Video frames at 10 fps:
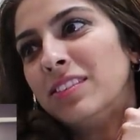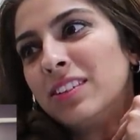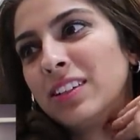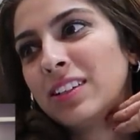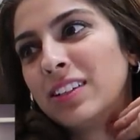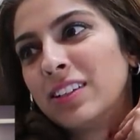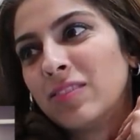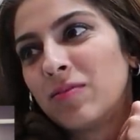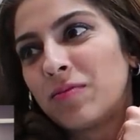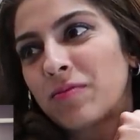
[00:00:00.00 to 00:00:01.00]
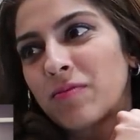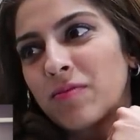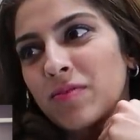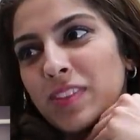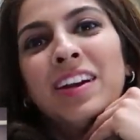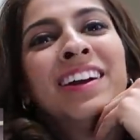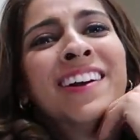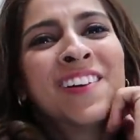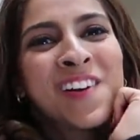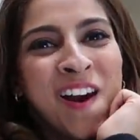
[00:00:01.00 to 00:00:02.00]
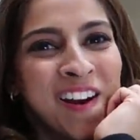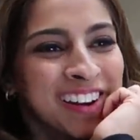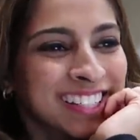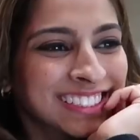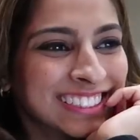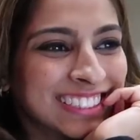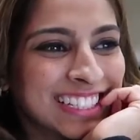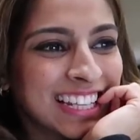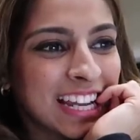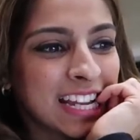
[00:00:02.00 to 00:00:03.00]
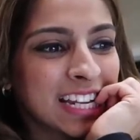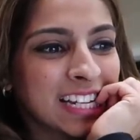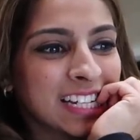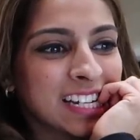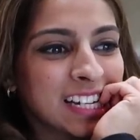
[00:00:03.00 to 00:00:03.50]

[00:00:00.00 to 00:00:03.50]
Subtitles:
Not a gunda, just the fashion is very good.